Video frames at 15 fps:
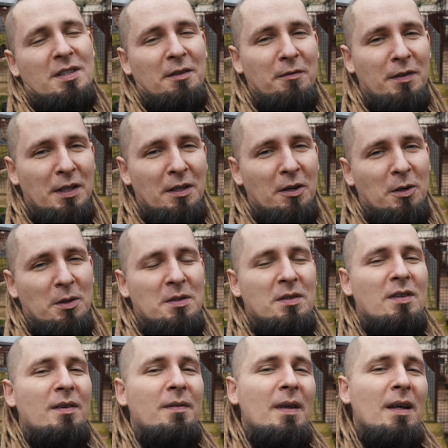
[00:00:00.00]
and videos.
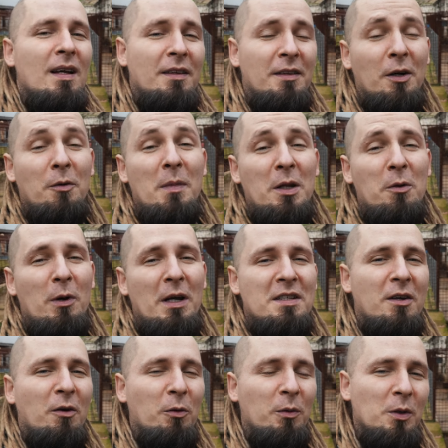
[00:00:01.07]
There are many ways
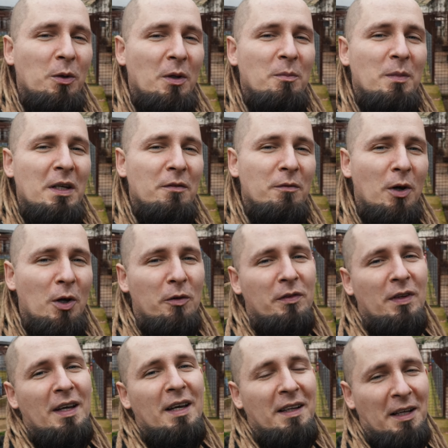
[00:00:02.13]
how you can be involved
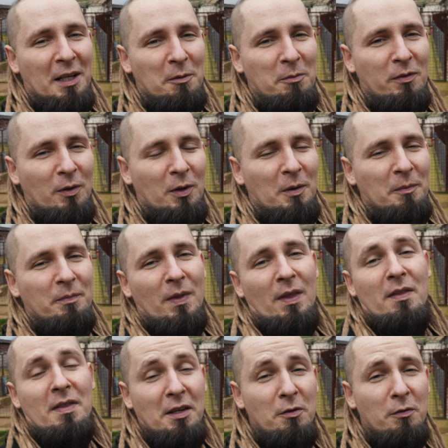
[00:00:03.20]
and helpful.
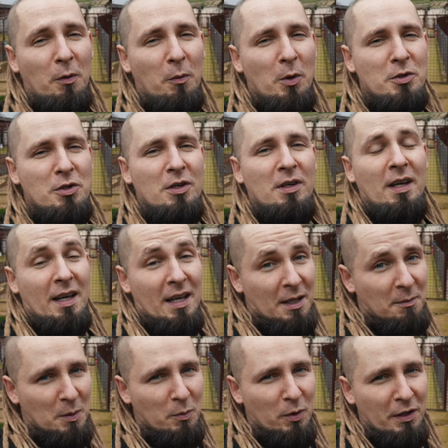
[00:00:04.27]
Thank you for watching and
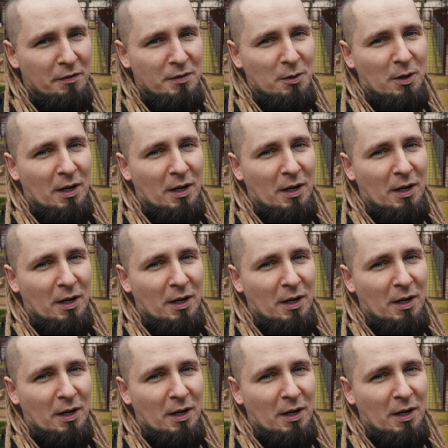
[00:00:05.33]
be brave to